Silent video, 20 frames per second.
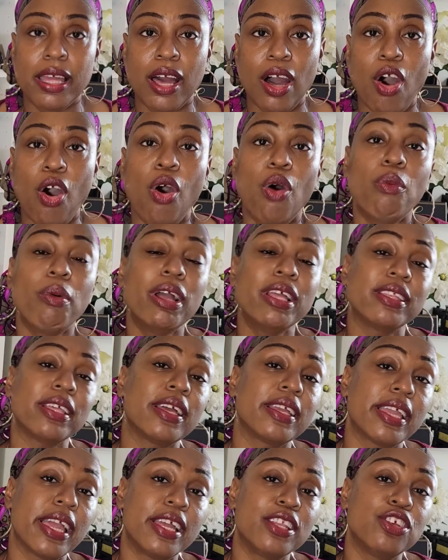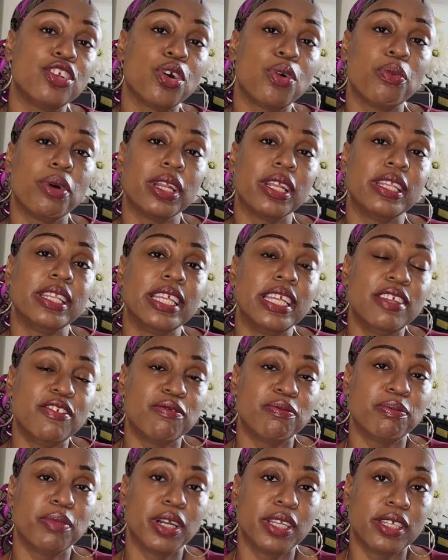always, again, you don't want to
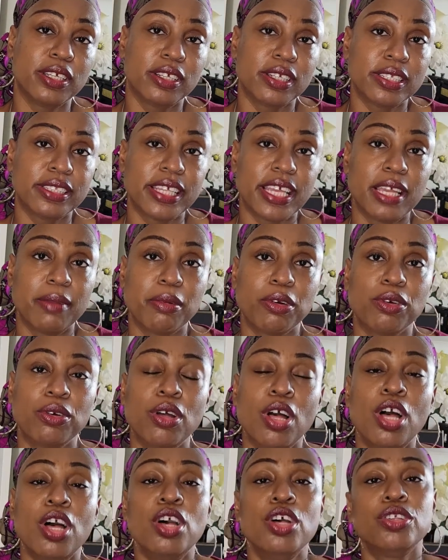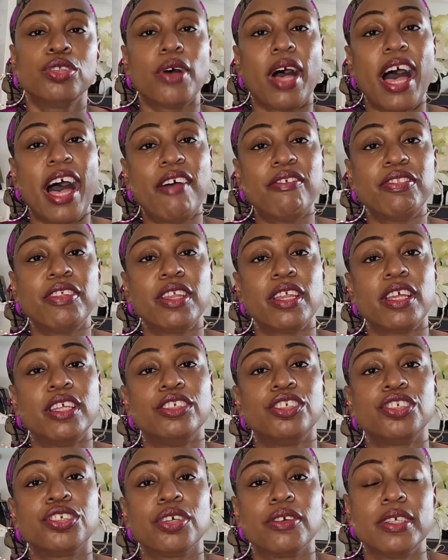leave money on the table. So after the
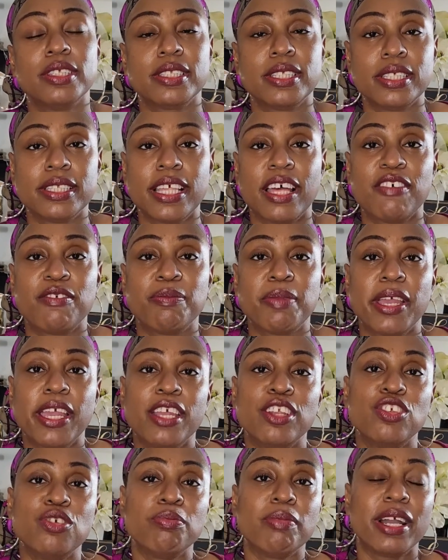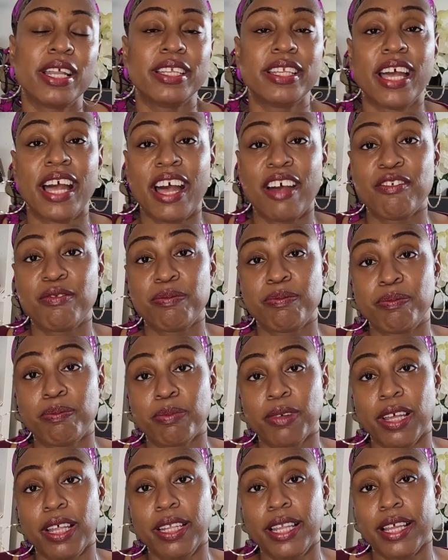insurances have paid, you might not have
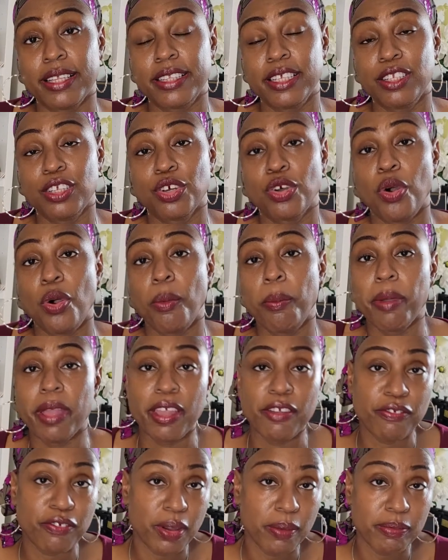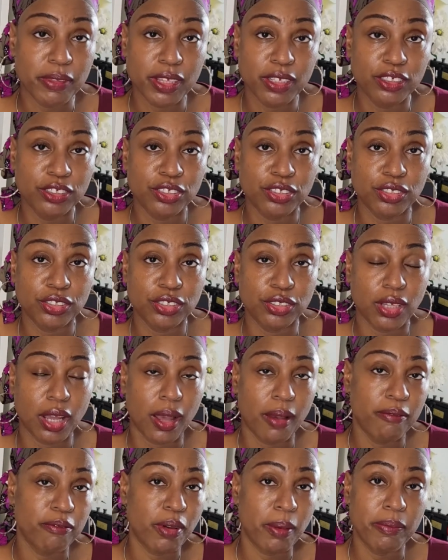collected the copay from
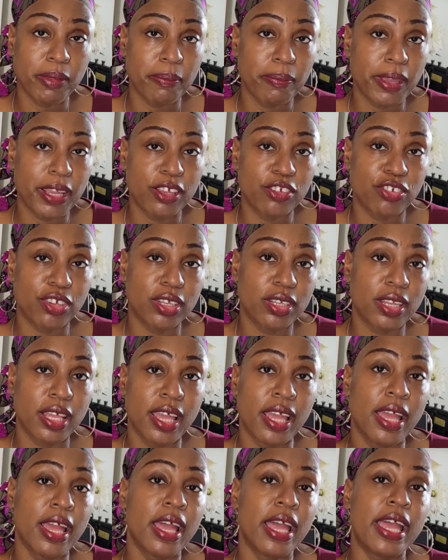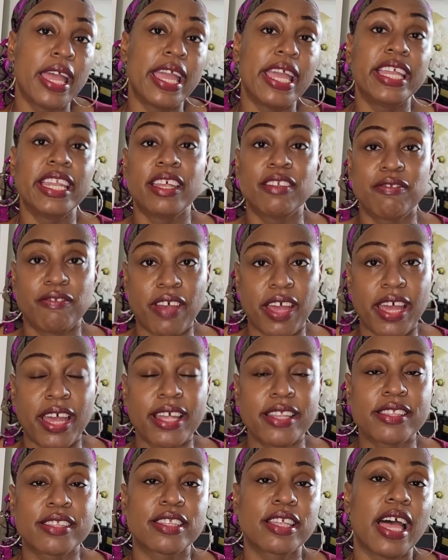the patient in
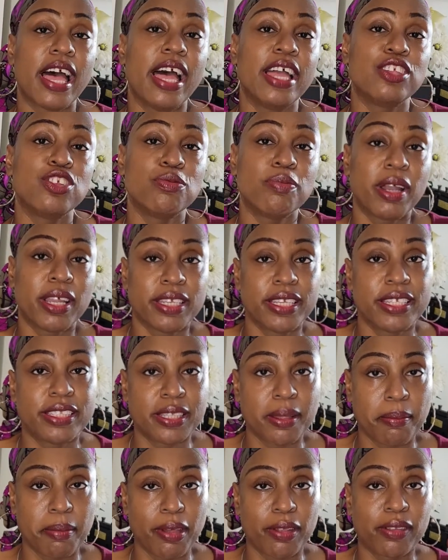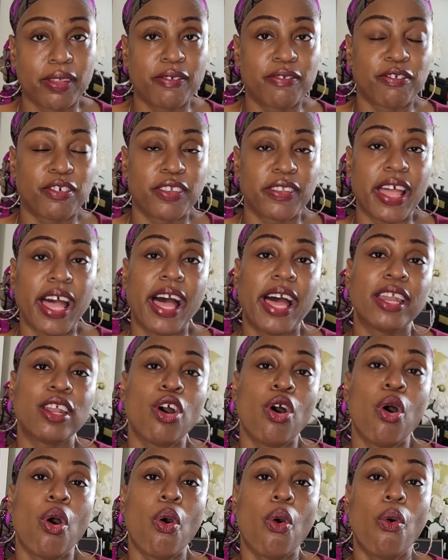advance, and you might need to bill them for that.
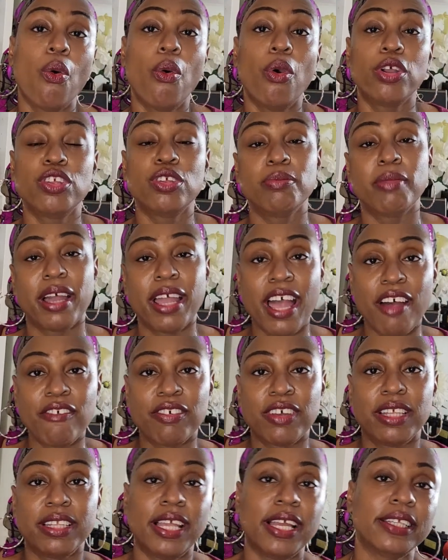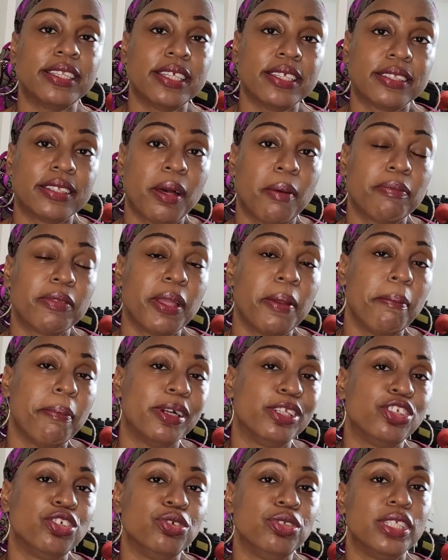Or you might have collected something,
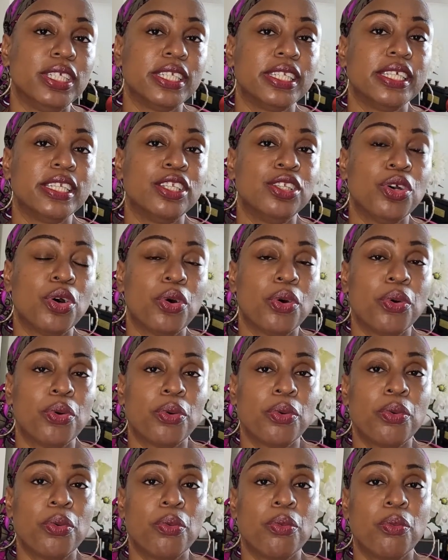but you didn't know